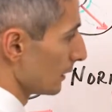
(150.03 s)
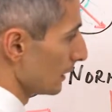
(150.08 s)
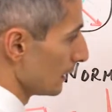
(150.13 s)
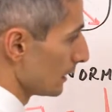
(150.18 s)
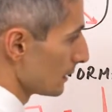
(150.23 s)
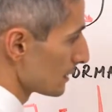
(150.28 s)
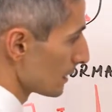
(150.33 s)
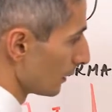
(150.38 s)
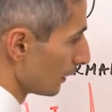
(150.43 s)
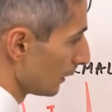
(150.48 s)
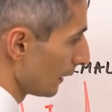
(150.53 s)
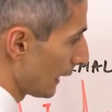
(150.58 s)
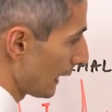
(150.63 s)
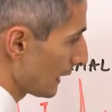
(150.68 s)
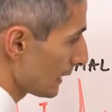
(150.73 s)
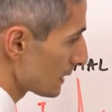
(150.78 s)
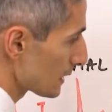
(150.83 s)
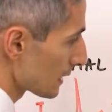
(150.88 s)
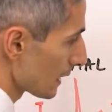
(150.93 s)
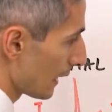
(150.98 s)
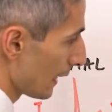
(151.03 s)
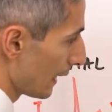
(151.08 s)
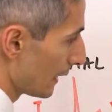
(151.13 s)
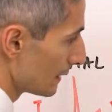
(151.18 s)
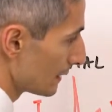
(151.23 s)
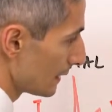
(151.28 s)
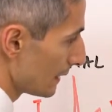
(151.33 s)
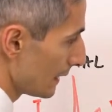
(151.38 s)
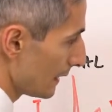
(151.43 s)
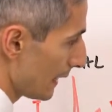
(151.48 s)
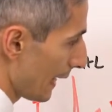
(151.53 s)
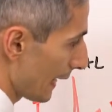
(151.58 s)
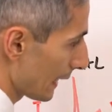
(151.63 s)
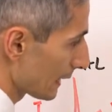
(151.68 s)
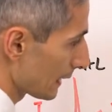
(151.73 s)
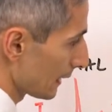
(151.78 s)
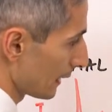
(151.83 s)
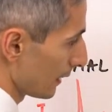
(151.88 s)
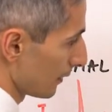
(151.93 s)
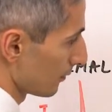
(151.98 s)
is a late and
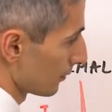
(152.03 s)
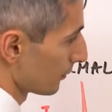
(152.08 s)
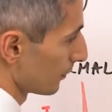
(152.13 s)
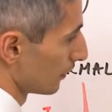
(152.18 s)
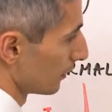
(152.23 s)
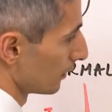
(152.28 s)
negative